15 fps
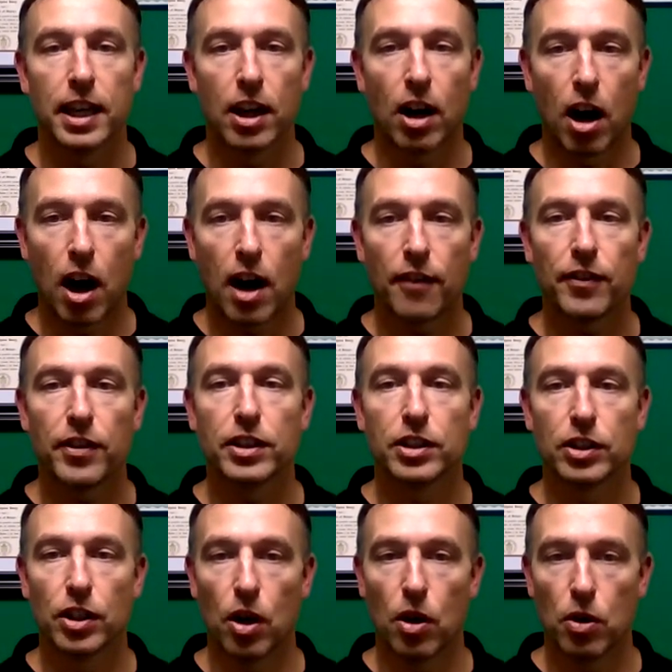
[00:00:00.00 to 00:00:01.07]
it
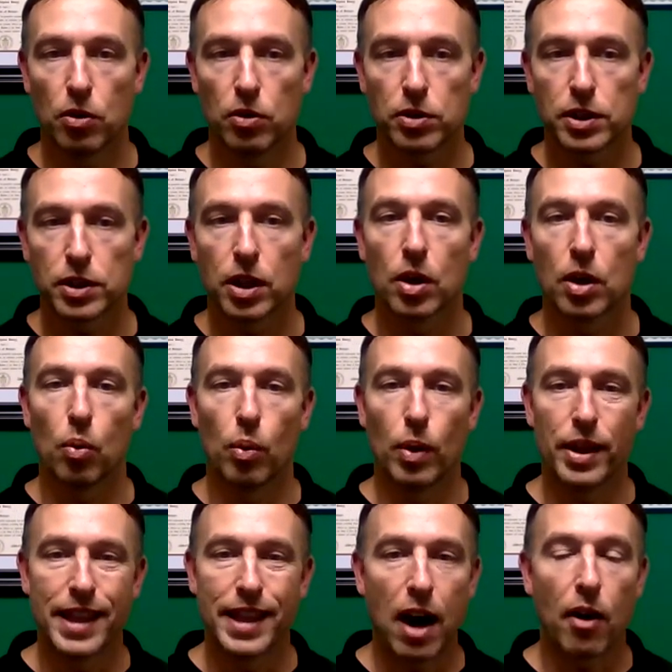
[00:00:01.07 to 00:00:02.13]
often goes
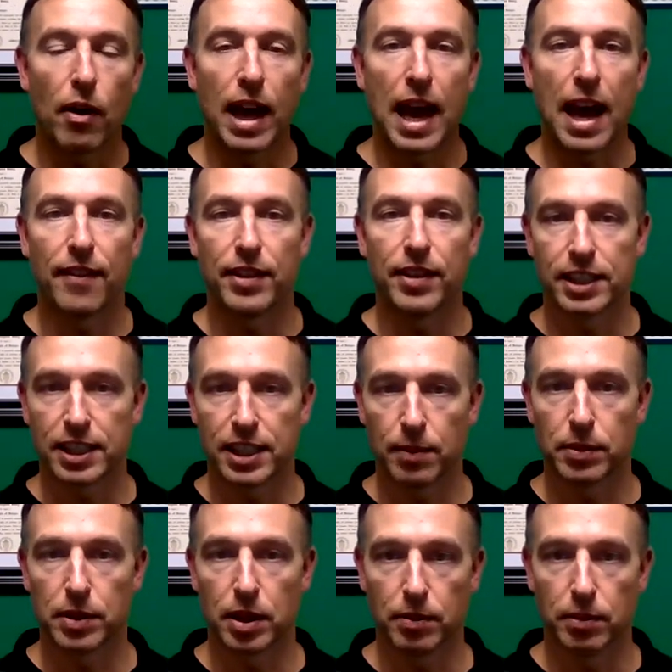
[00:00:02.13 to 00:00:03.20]
without having
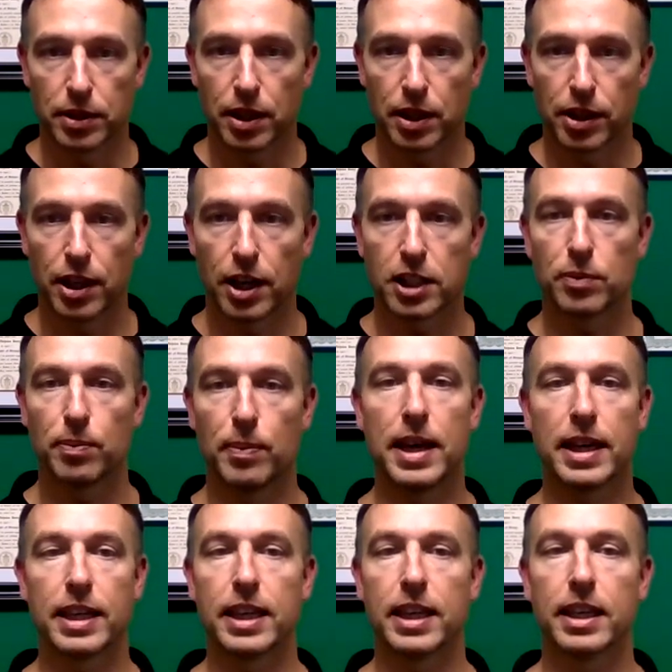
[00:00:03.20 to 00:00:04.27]
symptoms, thus
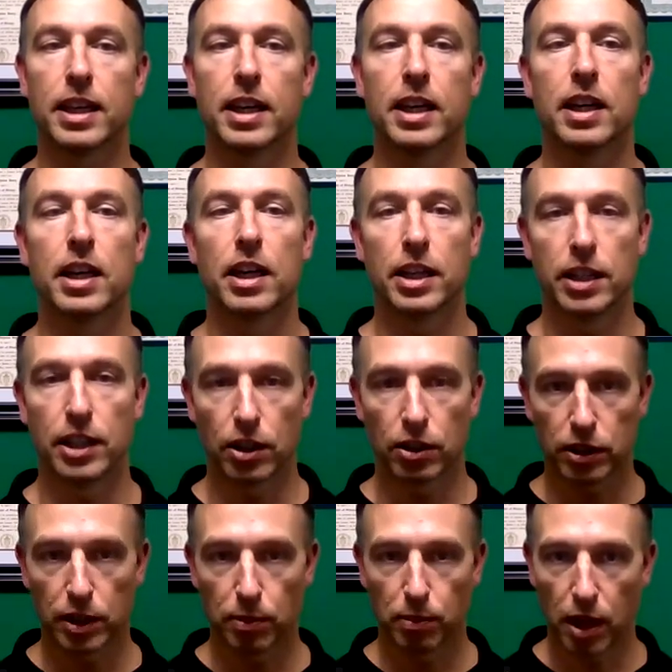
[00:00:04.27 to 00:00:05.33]
making
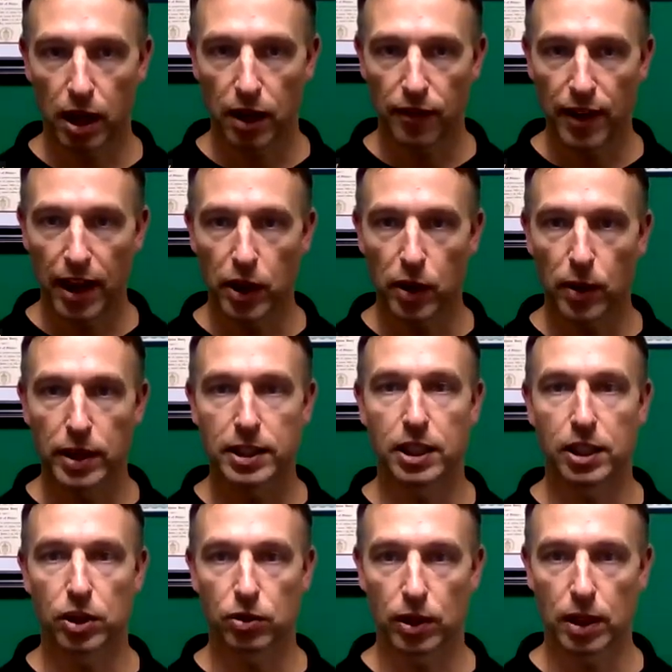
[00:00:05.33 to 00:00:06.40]
yearly blood
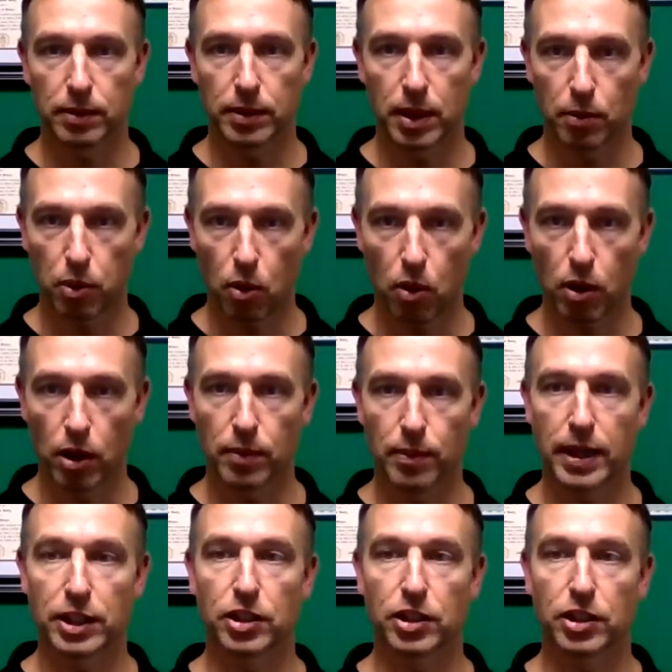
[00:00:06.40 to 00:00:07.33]
evaluation extremely important.